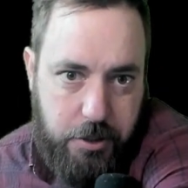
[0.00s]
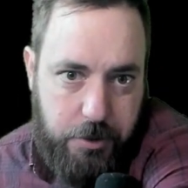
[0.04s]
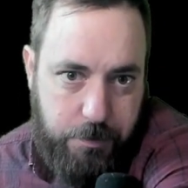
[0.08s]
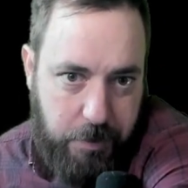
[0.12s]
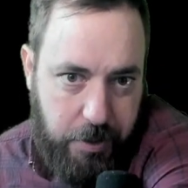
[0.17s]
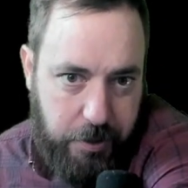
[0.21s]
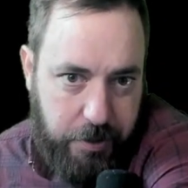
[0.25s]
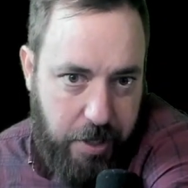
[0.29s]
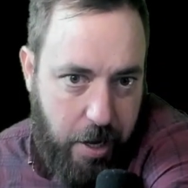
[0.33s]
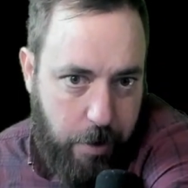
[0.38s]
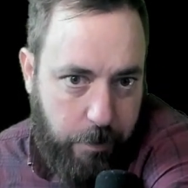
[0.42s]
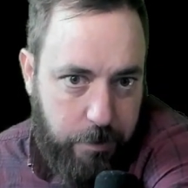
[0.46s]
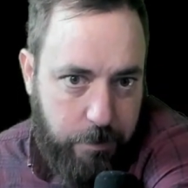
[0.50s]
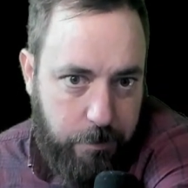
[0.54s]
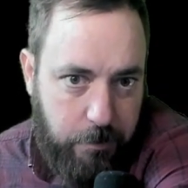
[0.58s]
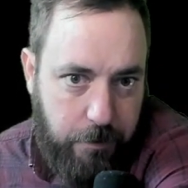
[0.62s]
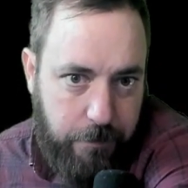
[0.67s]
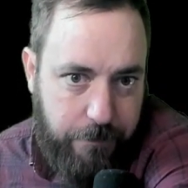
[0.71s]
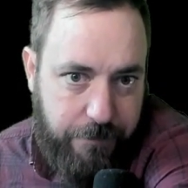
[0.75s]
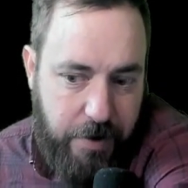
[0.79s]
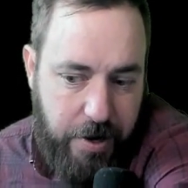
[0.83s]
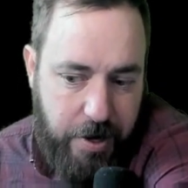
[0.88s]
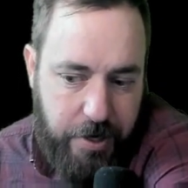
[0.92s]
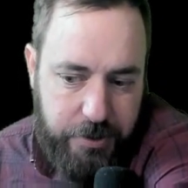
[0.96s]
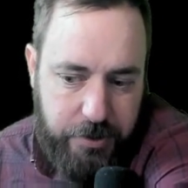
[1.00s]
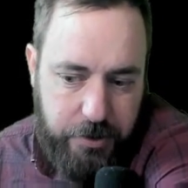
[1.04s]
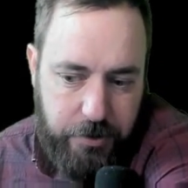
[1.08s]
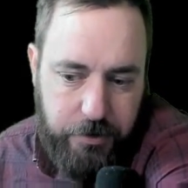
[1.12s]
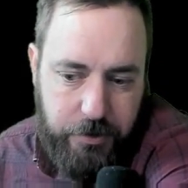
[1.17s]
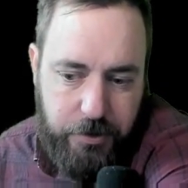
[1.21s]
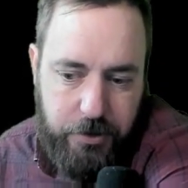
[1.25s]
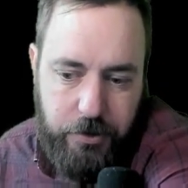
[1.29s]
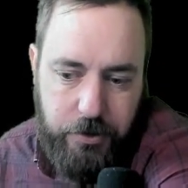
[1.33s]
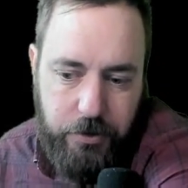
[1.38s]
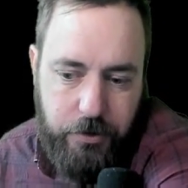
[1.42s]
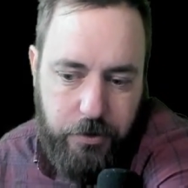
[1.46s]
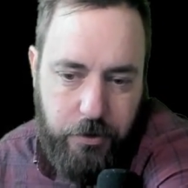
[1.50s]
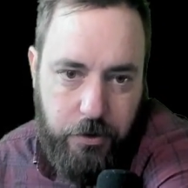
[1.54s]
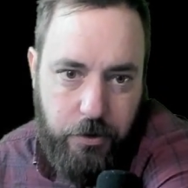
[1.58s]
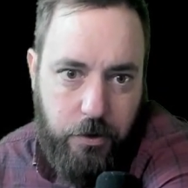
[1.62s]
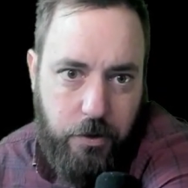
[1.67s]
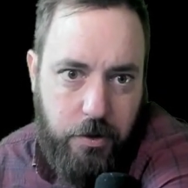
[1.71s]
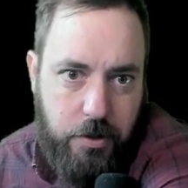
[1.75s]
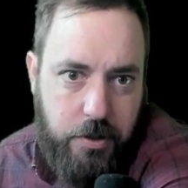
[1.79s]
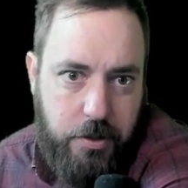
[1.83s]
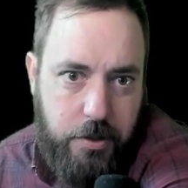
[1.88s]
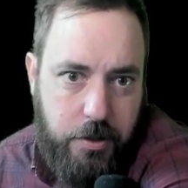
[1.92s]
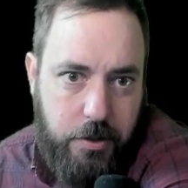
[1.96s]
make that one move faster too.